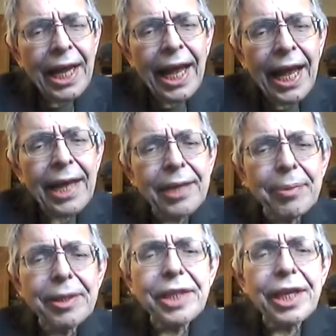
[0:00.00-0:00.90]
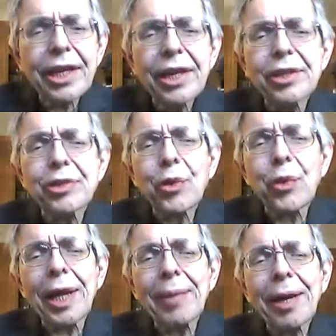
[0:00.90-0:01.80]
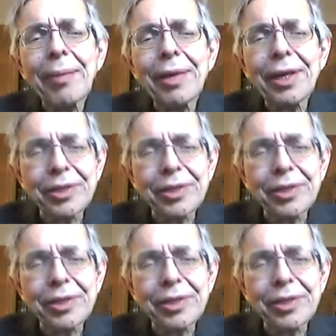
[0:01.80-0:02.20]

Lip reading: And by taking control, I'm not meaning